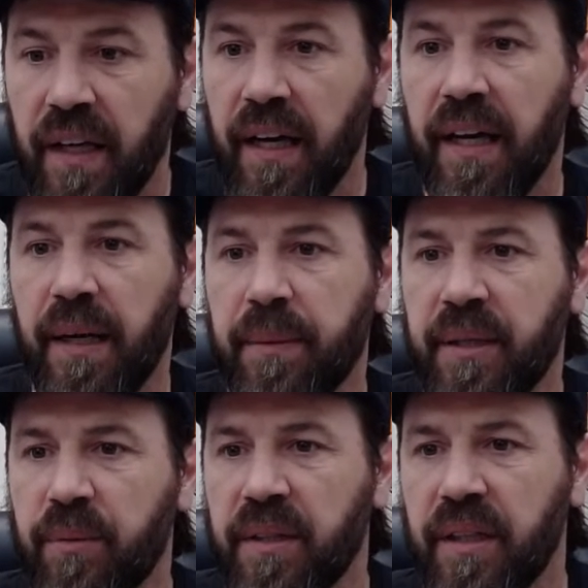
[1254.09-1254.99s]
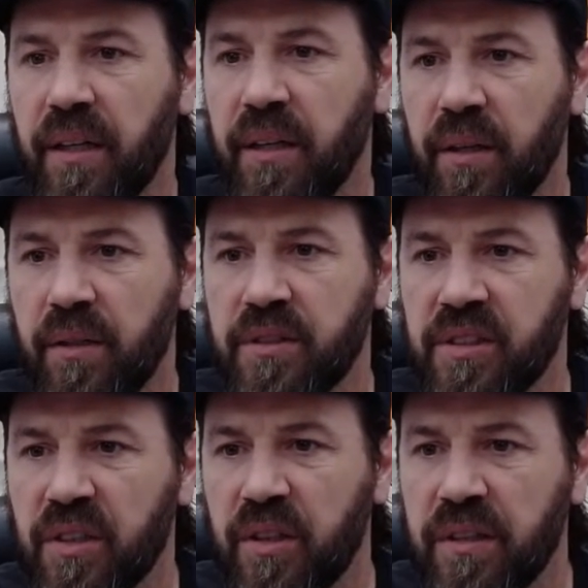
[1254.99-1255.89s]
Um, here we go.
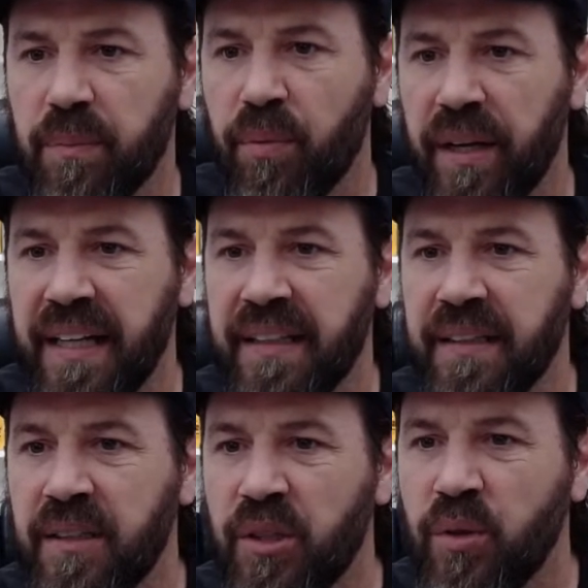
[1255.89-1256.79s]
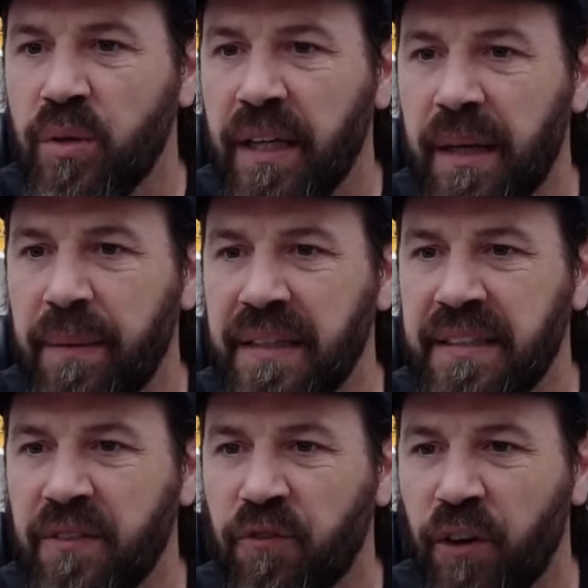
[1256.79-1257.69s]
Just saw the brand new
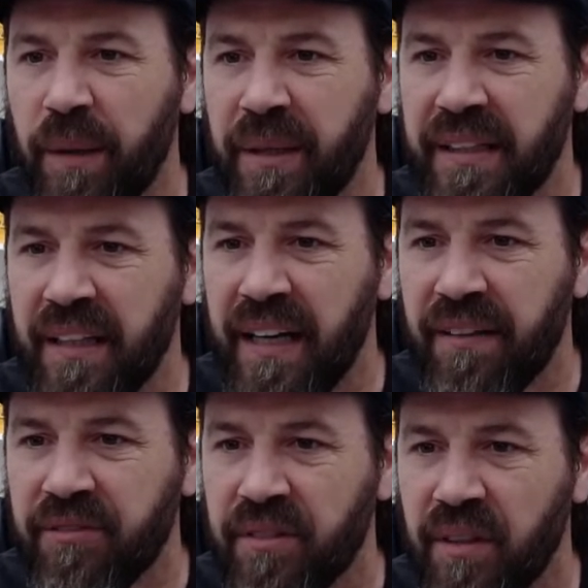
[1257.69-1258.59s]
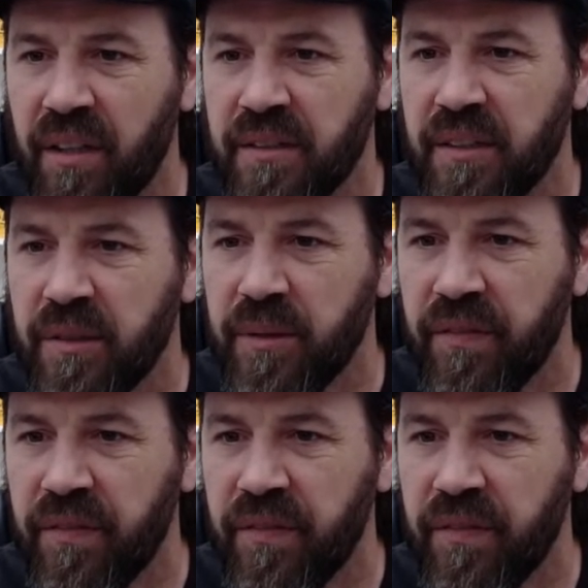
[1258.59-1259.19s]
M18 framing nail after long delivery.